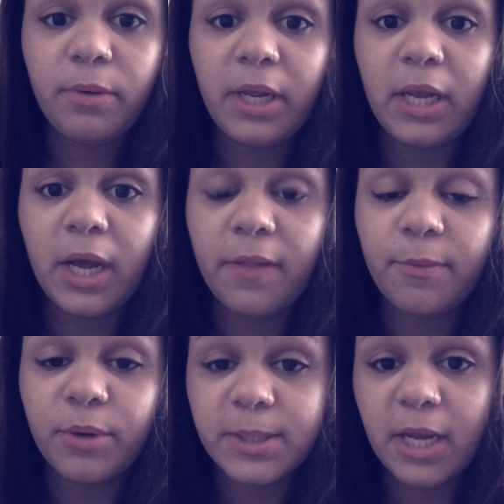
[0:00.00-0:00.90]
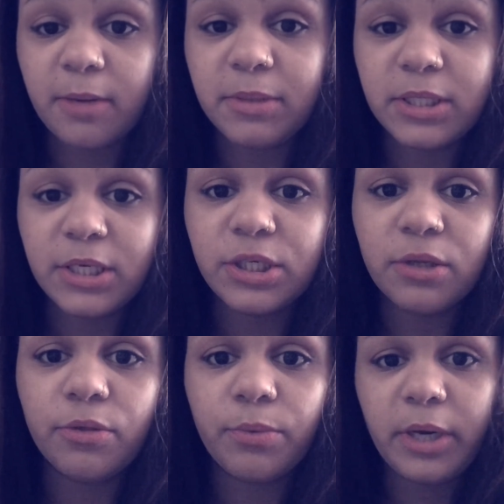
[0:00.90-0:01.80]
and the breast
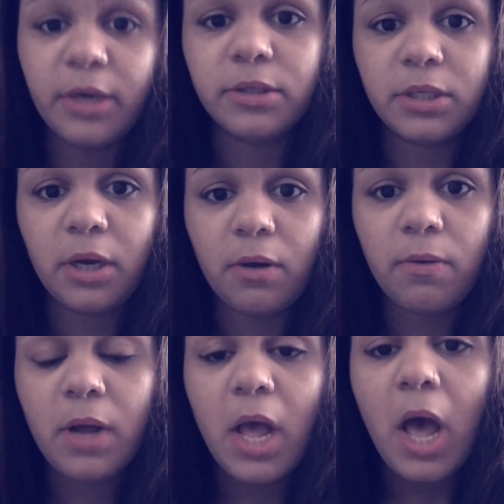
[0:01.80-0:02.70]
augmentation 3 years ago.